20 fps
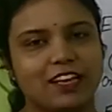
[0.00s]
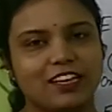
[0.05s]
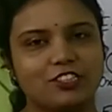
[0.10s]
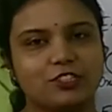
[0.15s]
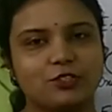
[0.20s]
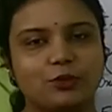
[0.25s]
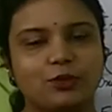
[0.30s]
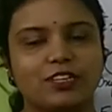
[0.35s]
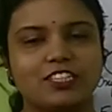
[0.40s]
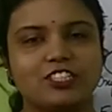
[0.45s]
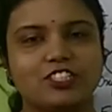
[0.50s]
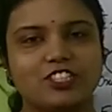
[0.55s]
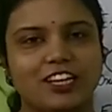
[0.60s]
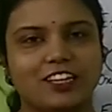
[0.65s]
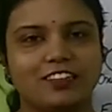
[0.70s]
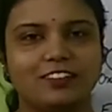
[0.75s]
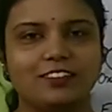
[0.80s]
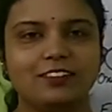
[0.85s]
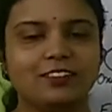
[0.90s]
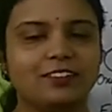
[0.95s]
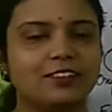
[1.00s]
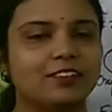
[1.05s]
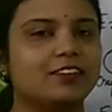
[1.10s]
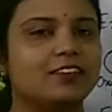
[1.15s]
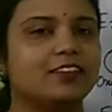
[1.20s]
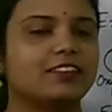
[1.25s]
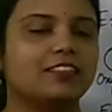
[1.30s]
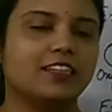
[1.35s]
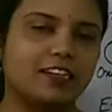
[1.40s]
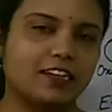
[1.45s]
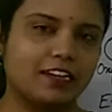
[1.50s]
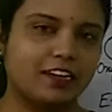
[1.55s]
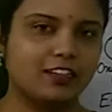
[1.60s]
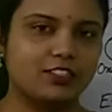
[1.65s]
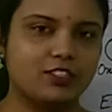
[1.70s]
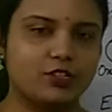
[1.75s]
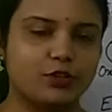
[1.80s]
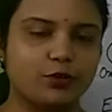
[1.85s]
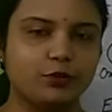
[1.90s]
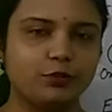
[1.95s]
back to our channel, The
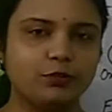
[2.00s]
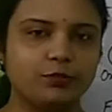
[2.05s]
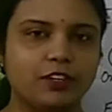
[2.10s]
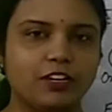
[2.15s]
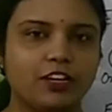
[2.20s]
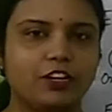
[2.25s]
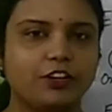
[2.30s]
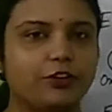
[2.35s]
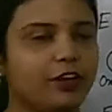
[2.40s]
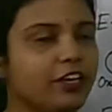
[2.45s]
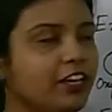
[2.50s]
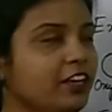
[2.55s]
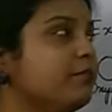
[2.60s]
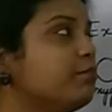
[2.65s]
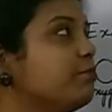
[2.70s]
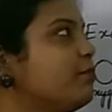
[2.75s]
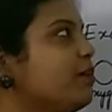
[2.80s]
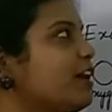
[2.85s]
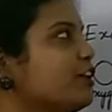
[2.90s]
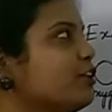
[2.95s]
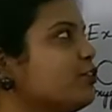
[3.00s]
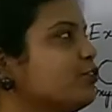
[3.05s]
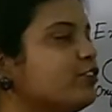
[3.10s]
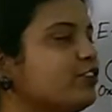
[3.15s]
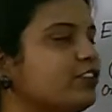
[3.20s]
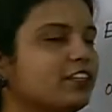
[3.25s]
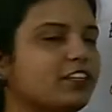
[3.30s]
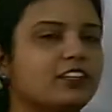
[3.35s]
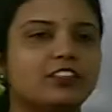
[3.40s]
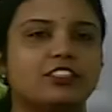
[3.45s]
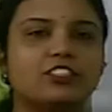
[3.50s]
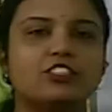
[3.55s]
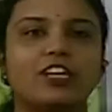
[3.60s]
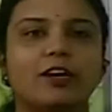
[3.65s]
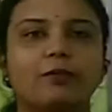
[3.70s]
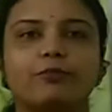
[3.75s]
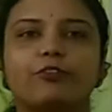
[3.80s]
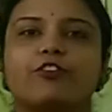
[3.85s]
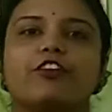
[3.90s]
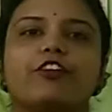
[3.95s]
Classroom. Today I'm back with a
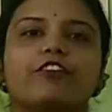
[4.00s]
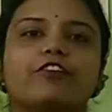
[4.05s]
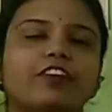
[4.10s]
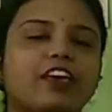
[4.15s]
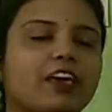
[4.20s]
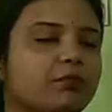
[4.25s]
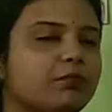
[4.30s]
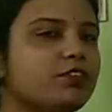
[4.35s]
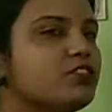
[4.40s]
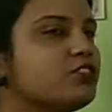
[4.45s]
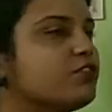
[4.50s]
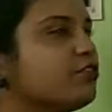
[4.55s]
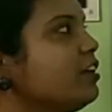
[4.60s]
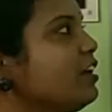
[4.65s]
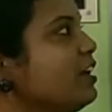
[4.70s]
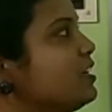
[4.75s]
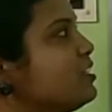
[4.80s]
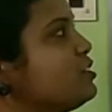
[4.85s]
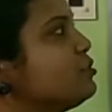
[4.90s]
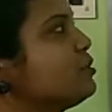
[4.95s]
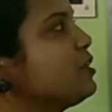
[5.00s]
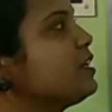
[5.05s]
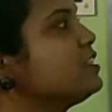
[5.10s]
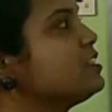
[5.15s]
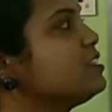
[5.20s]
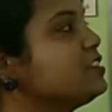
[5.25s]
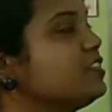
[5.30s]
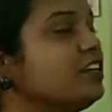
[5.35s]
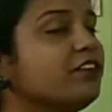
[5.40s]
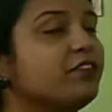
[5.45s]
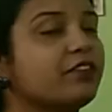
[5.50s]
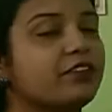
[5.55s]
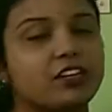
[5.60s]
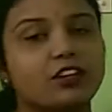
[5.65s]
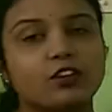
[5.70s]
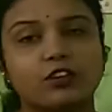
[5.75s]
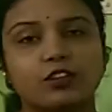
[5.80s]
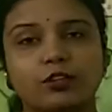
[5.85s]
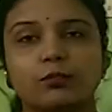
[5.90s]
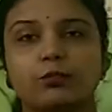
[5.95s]
chapter of chemistry, as you can see written
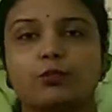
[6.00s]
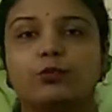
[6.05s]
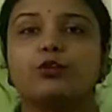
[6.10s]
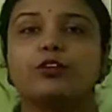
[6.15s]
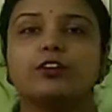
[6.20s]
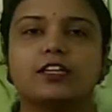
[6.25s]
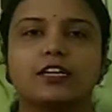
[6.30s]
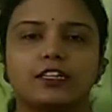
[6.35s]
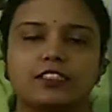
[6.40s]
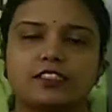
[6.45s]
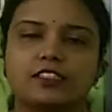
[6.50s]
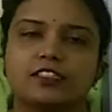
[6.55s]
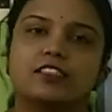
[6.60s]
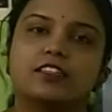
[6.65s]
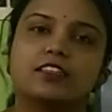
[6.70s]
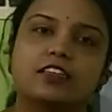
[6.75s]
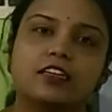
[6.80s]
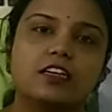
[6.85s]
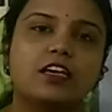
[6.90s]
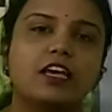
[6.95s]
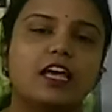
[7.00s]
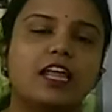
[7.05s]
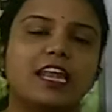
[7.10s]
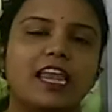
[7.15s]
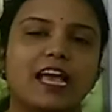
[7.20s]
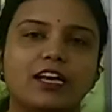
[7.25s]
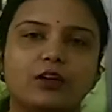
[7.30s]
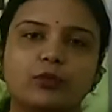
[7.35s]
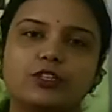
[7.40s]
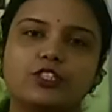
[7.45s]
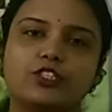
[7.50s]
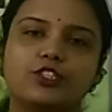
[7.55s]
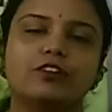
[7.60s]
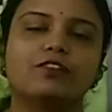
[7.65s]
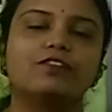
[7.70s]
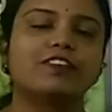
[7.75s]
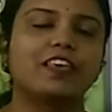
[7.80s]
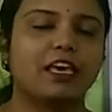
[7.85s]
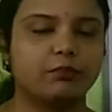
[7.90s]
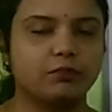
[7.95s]
on the board, that is the Language
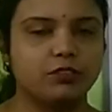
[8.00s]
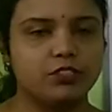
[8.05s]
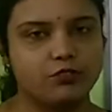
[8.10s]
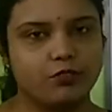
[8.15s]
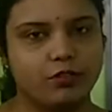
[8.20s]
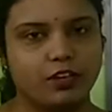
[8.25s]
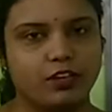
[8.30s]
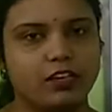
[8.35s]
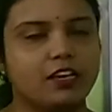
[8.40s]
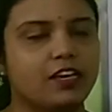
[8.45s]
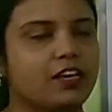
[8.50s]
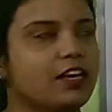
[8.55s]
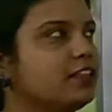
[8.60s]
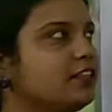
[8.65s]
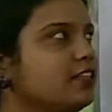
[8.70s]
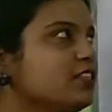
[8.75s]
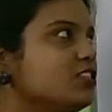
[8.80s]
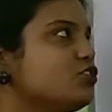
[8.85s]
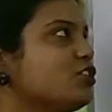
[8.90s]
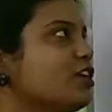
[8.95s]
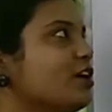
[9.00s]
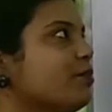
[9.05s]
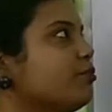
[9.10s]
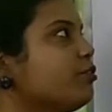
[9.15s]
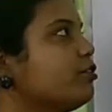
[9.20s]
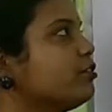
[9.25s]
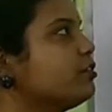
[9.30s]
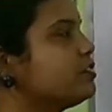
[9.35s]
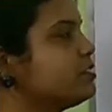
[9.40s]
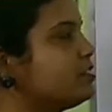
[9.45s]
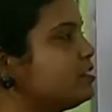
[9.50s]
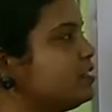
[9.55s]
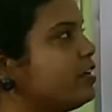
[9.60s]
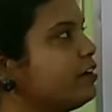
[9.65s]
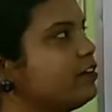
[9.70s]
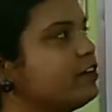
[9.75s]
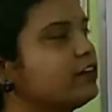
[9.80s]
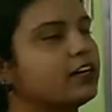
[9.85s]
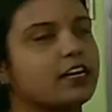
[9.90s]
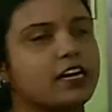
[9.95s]
of Chemistry. This chapter is
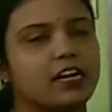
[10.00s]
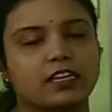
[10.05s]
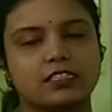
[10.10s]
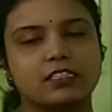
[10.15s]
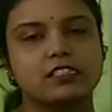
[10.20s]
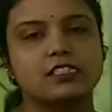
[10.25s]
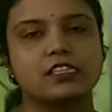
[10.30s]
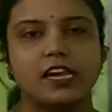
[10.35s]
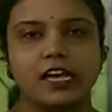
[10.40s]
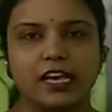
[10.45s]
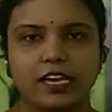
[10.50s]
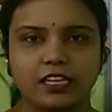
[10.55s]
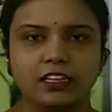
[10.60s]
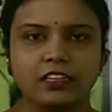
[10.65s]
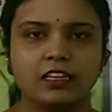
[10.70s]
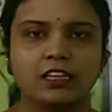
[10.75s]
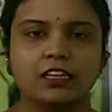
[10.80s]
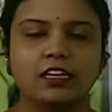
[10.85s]
there in class 9.